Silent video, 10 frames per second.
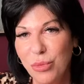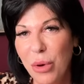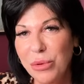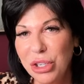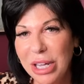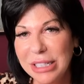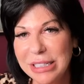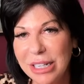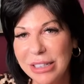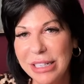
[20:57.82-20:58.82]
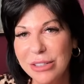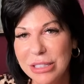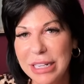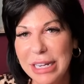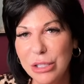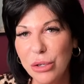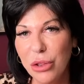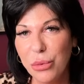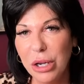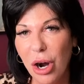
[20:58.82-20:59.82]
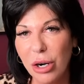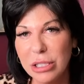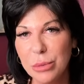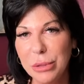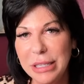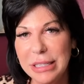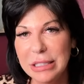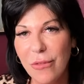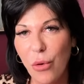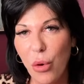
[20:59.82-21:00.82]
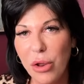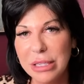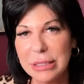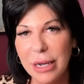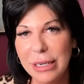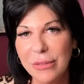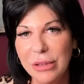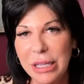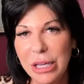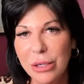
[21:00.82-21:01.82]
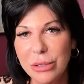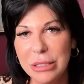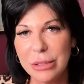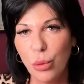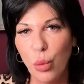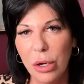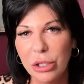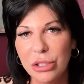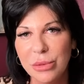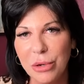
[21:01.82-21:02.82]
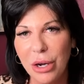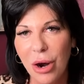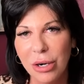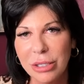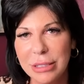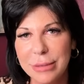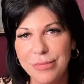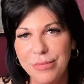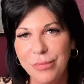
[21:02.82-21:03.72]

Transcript: What would you like to tell Leos today? Two to three cards, please, for the sign of Leos. One or two more cards.